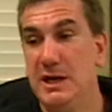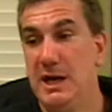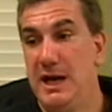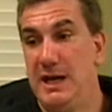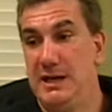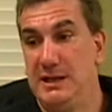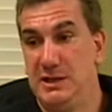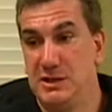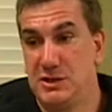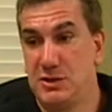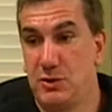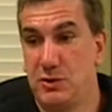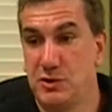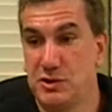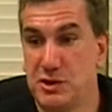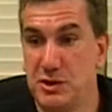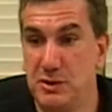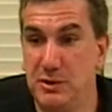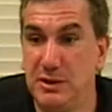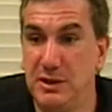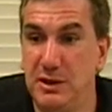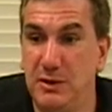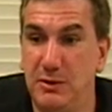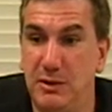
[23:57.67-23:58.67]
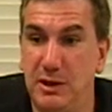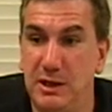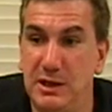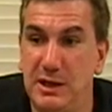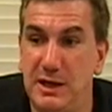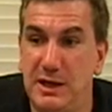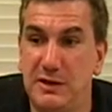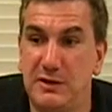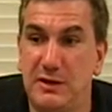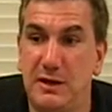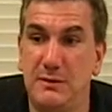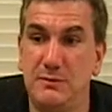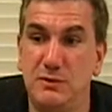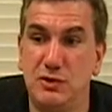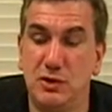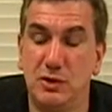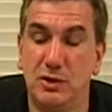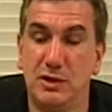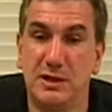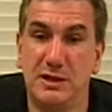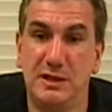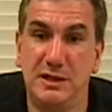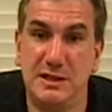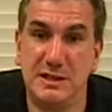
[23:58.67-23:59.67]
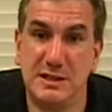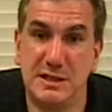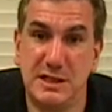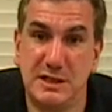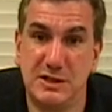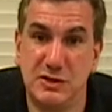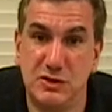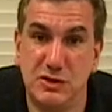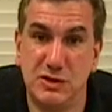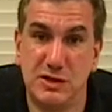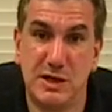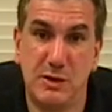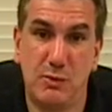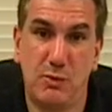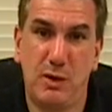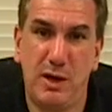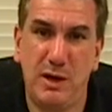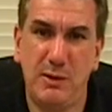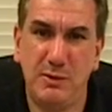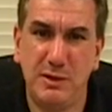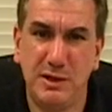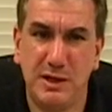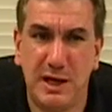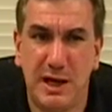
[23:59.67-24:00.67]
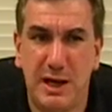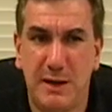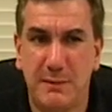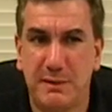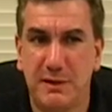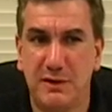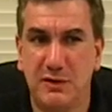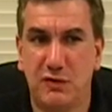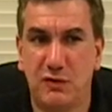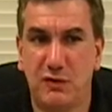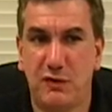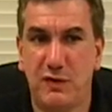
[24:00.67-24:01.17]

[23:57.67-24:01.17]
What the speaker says: And there's also, a lot of times you look at these things and you say, why wouldn't Hopkins